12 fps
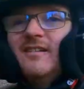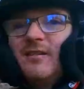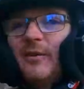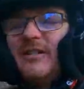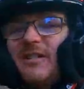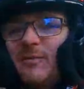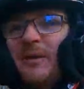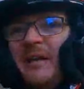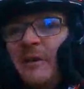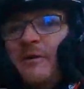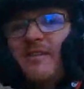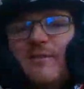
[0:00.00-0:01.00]
So I just went
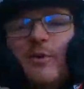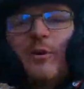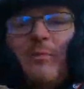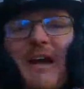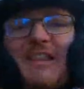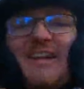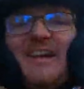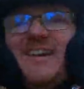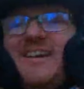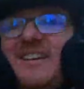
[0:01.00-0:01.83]
into a store back there,